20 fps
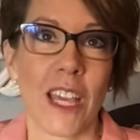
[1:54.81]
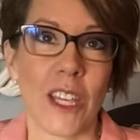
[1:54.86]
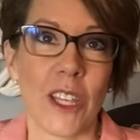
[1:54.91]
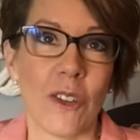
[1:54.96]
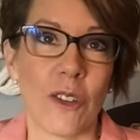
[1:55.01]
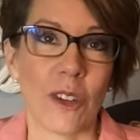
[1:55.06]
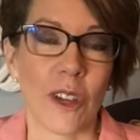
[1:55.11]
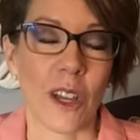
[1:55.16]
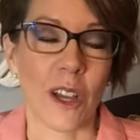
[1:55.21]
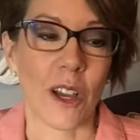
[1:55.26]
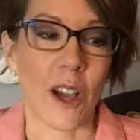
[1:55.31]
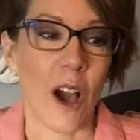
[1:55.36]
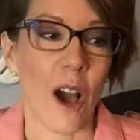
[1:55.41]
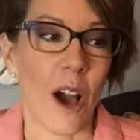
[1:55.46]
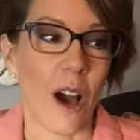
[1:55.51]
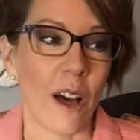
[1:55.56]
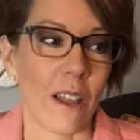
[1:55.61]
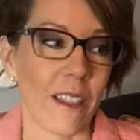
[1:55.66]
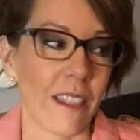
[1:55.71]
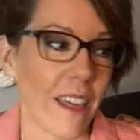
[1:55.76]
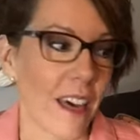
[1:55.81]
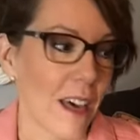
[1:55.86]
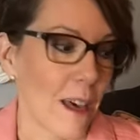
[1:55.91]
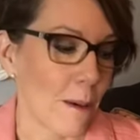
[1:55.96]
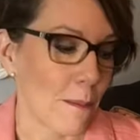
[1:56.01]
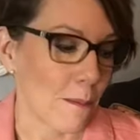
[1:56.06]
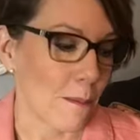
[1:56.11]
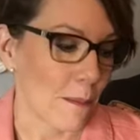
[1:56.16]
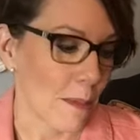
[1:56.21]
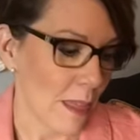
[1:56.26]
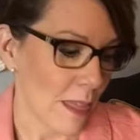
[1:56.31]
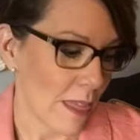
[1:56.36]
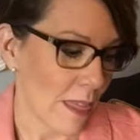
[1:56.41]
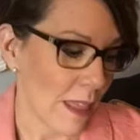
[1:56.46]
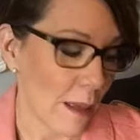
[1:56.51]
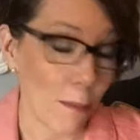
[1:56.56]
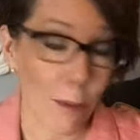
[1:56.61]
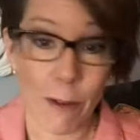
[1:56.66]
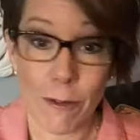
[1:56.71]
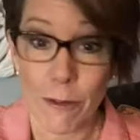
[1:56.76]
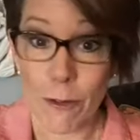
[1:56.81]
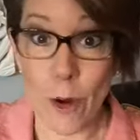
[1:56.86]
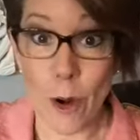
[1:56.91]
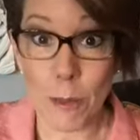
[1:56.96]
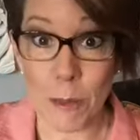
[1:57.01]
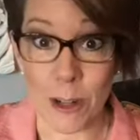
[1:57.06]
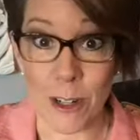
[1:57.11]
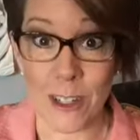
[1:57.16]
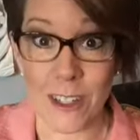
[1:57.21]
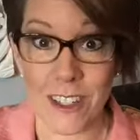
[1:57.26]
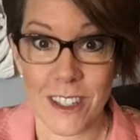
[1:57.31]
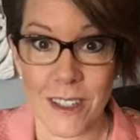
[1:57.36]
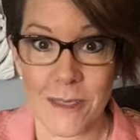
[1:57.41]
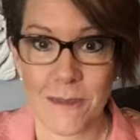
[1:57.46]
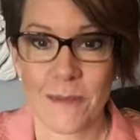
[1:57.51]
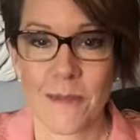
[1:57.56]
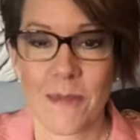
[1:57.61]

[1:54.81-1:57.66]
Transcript: you can call them the performers.